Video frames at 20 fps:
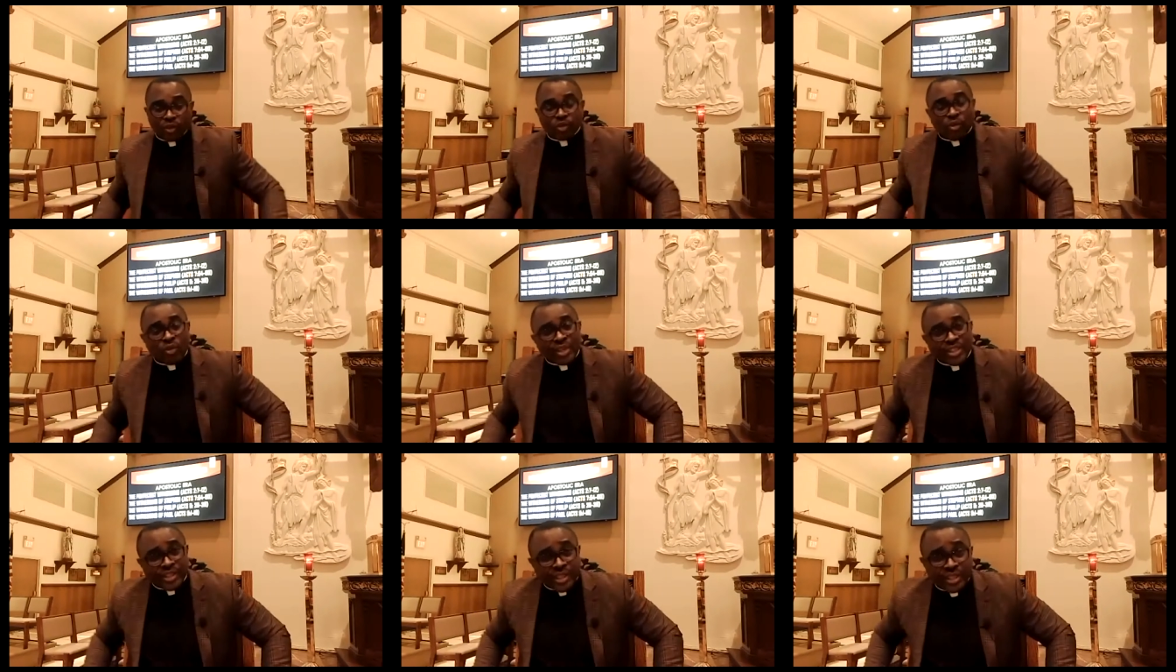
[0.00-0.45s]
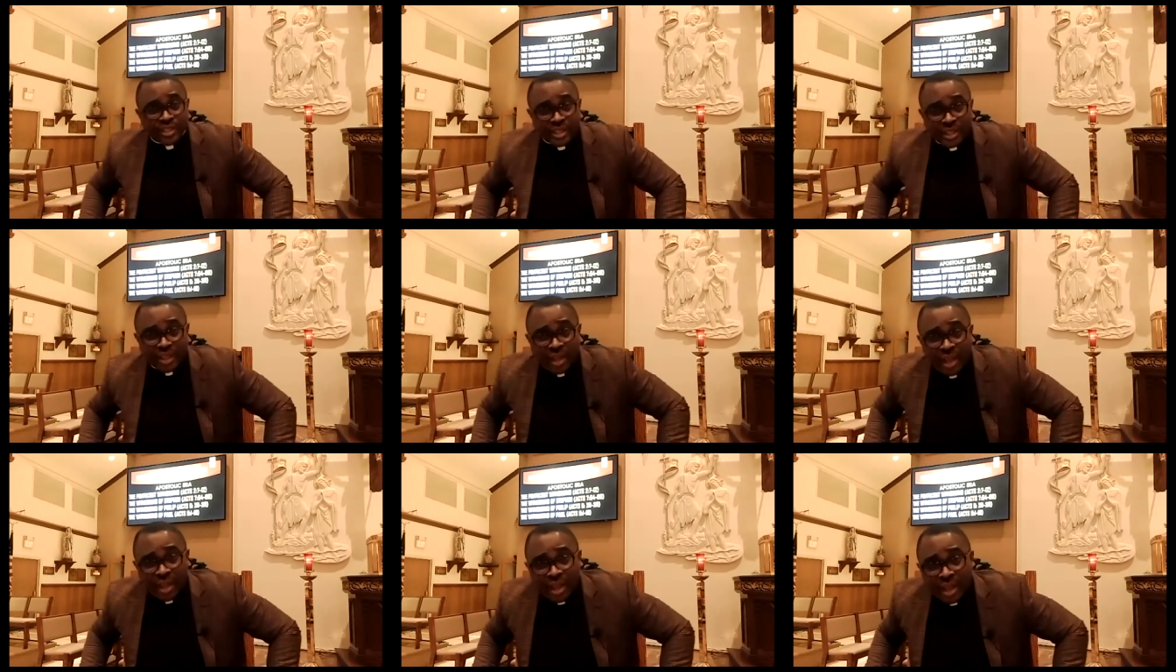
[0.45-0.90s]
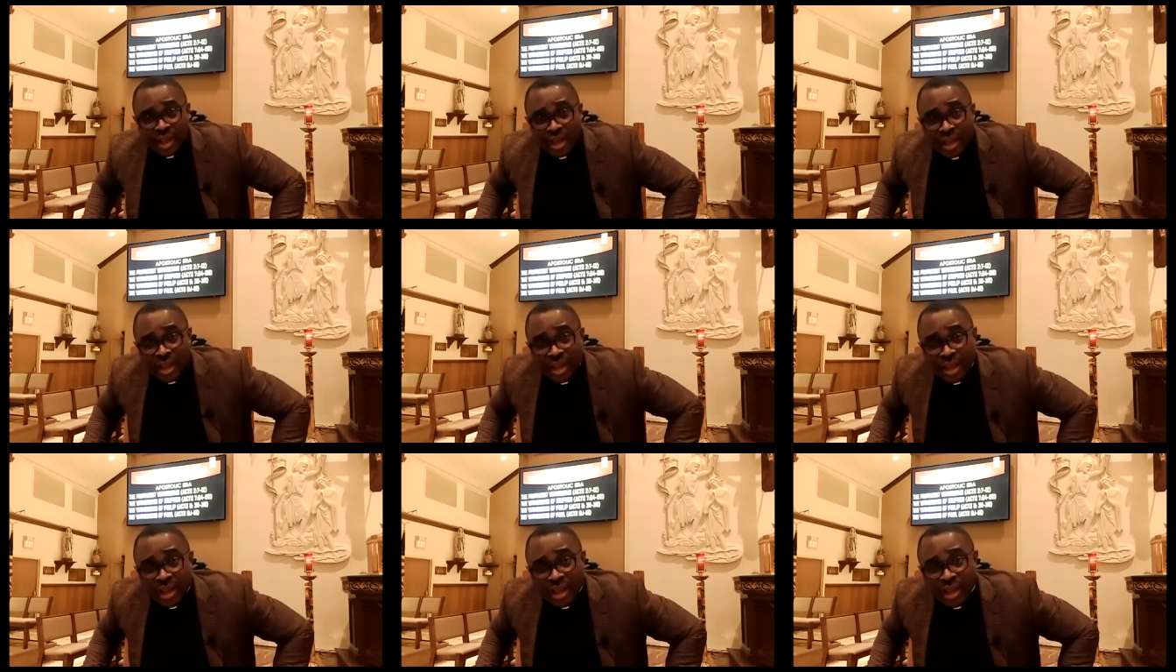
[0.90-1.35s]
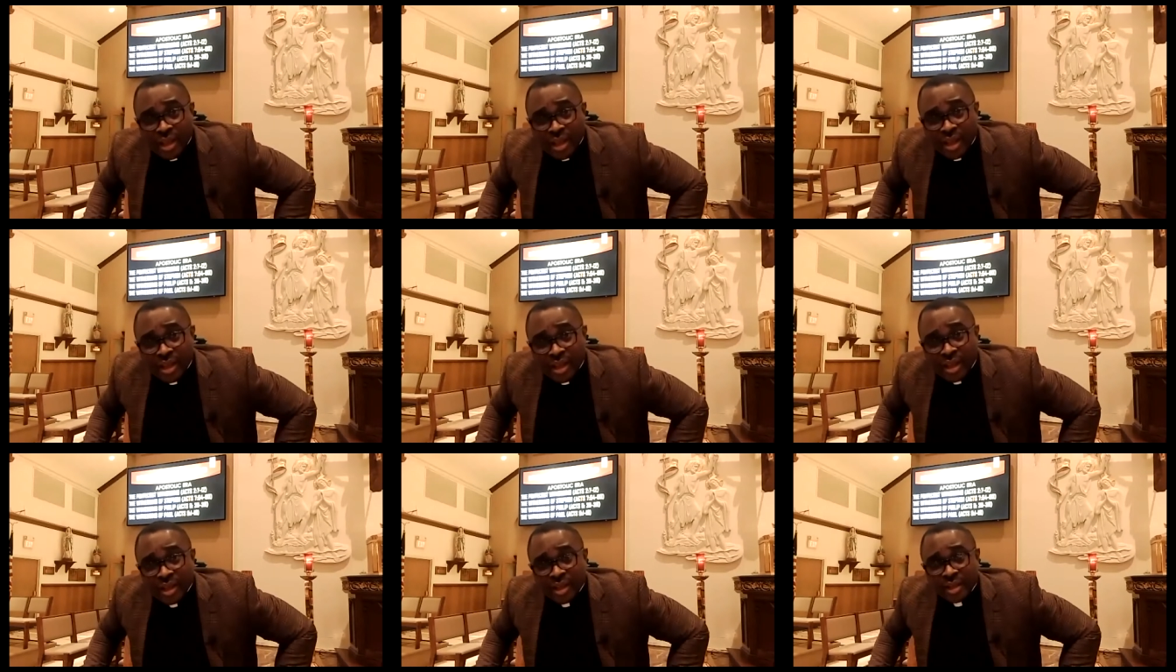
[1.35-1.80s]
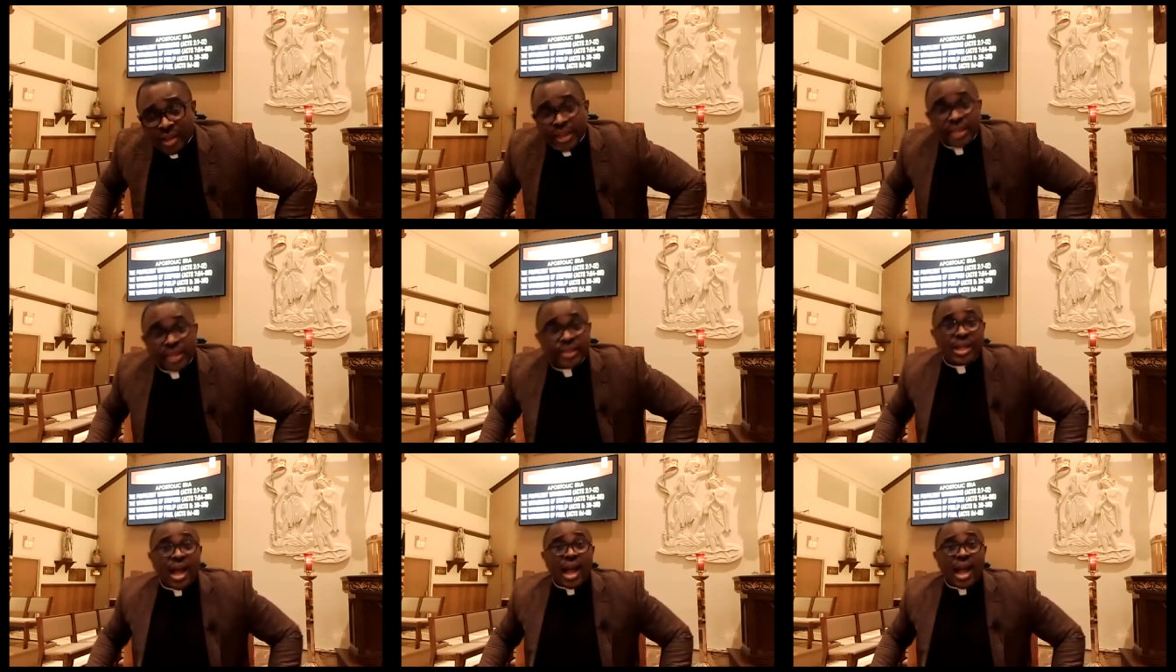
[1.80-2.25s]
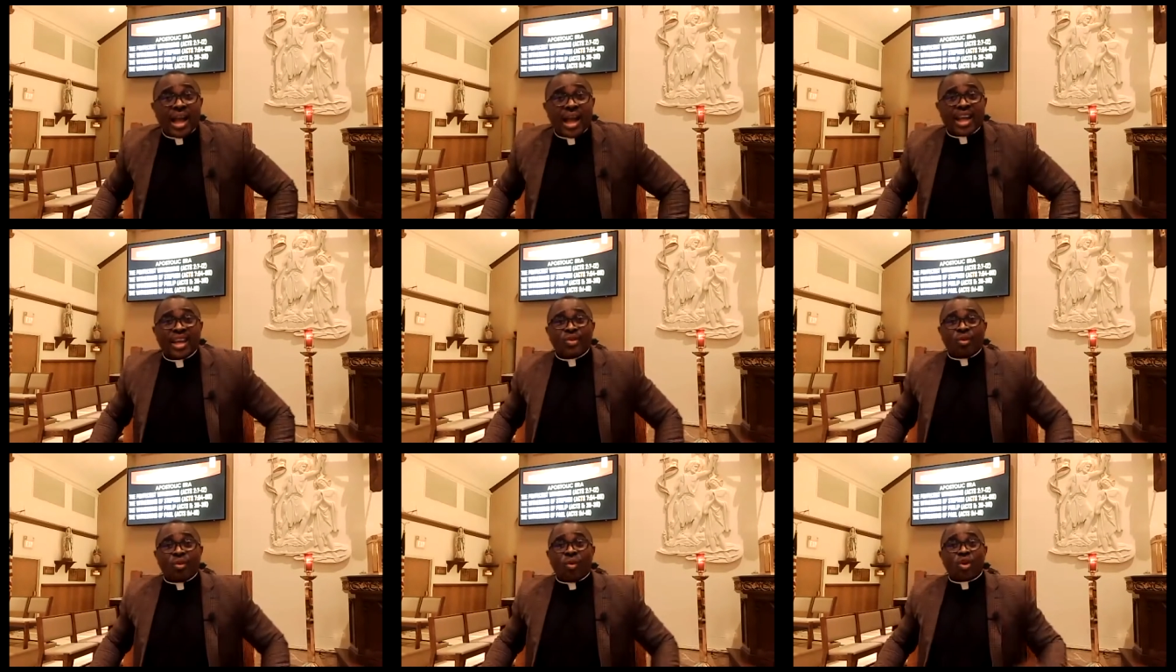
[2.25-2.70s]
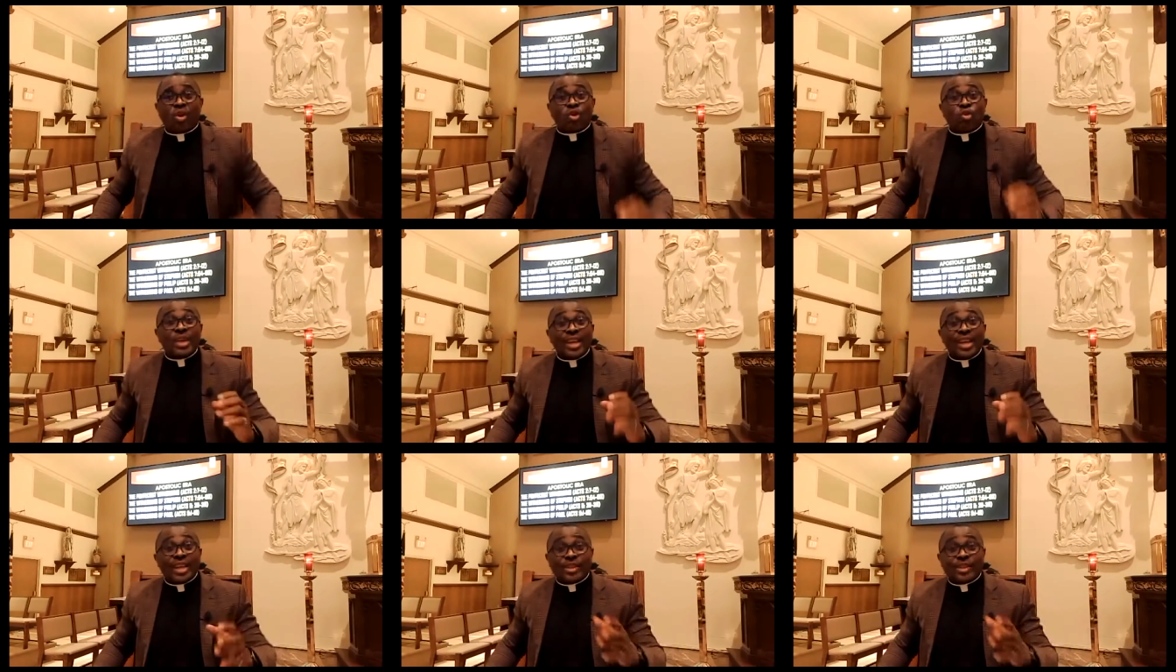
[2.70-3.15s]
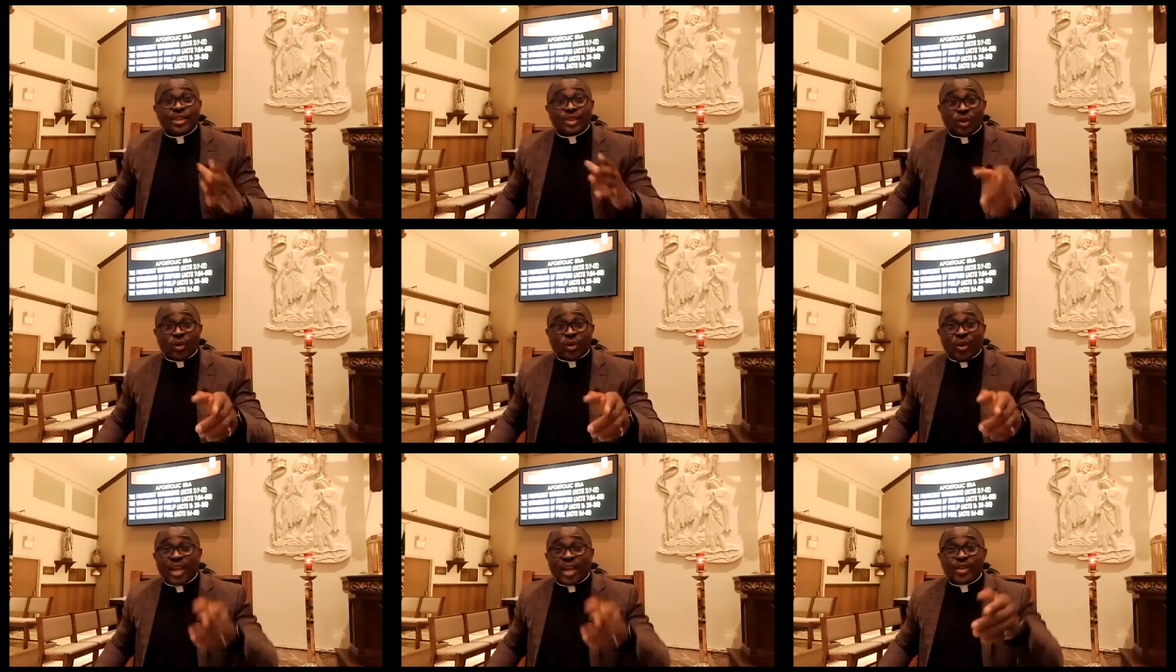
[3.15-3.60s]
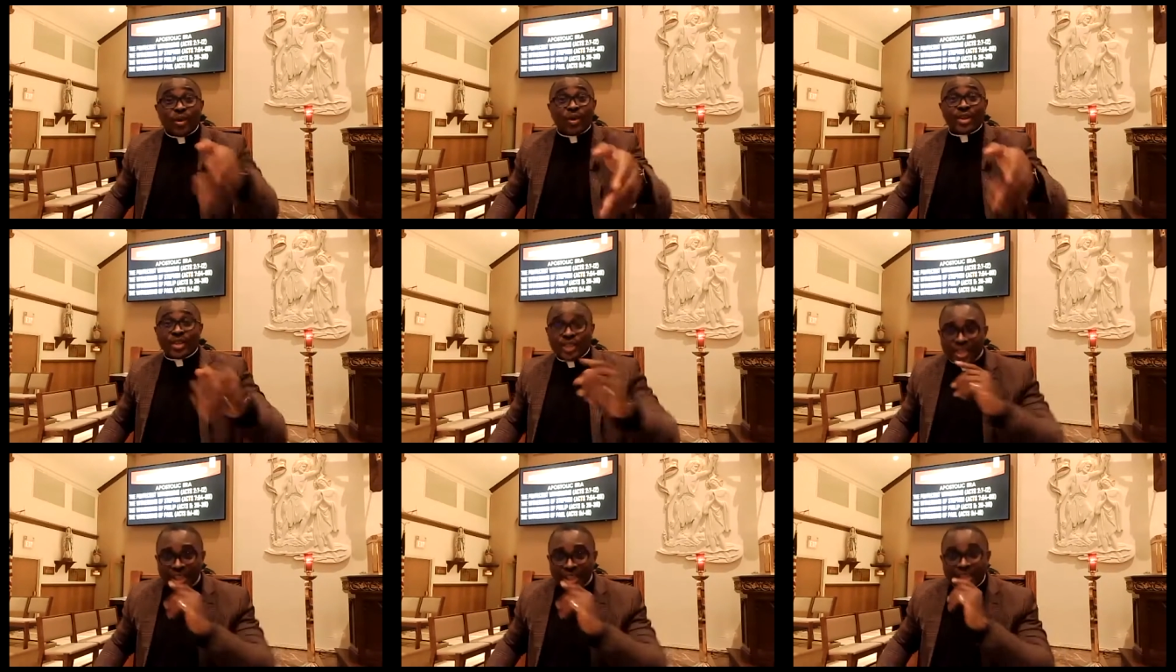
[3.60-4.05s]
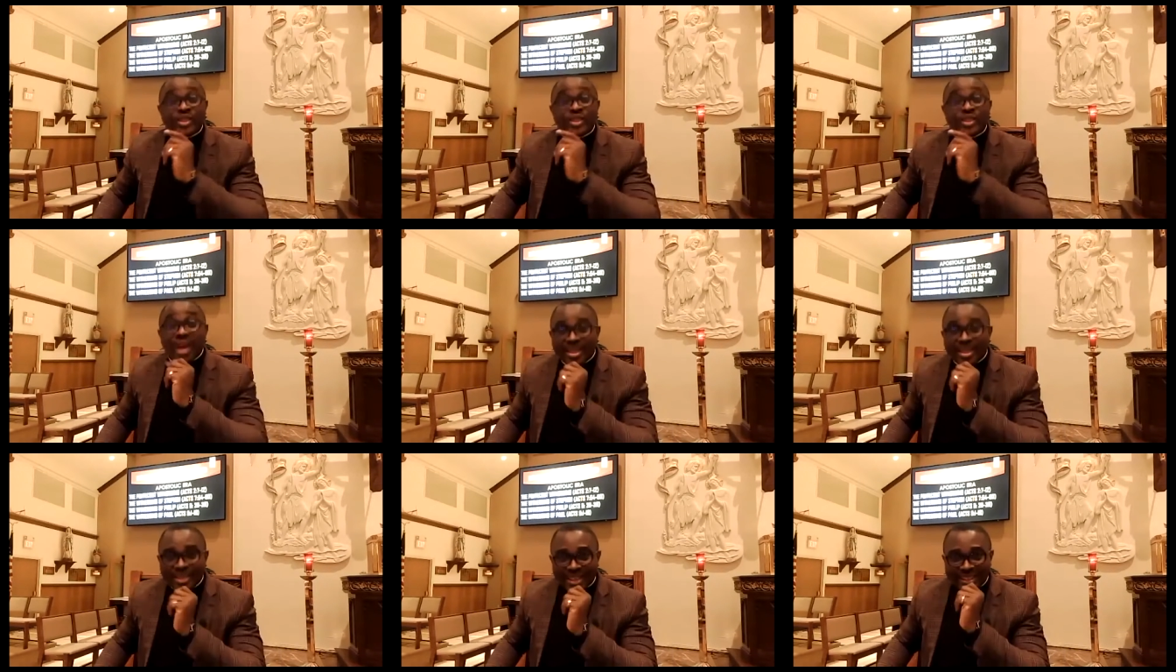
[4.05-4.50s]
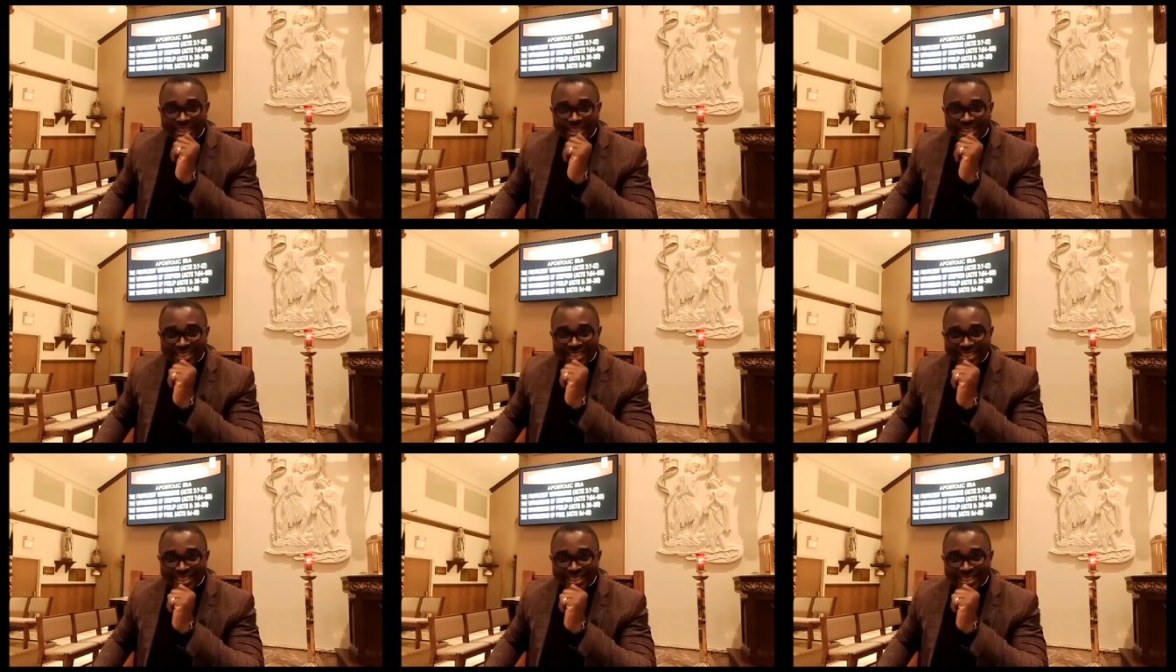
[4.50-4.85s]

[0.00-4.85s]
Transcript: to 60. This guy was witnessing to Christ in transit.